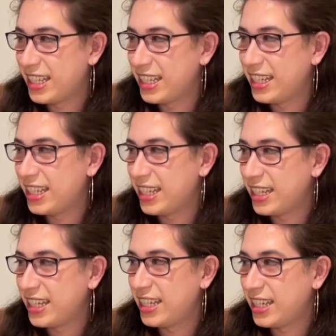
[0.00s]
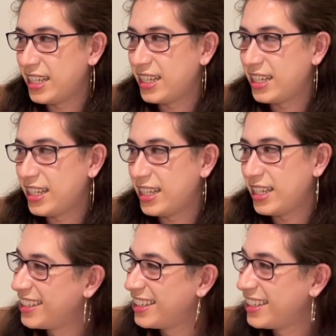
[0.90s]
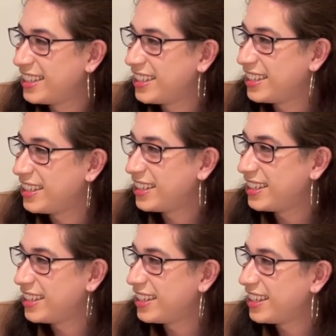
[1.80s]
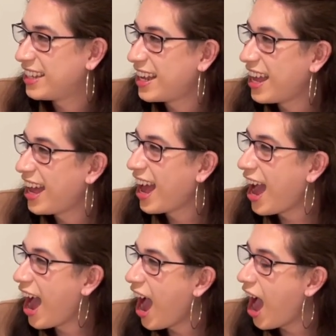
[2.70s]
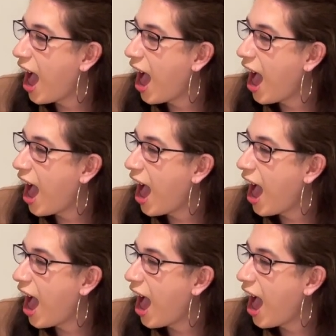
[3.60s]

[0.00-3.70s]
(not speaking)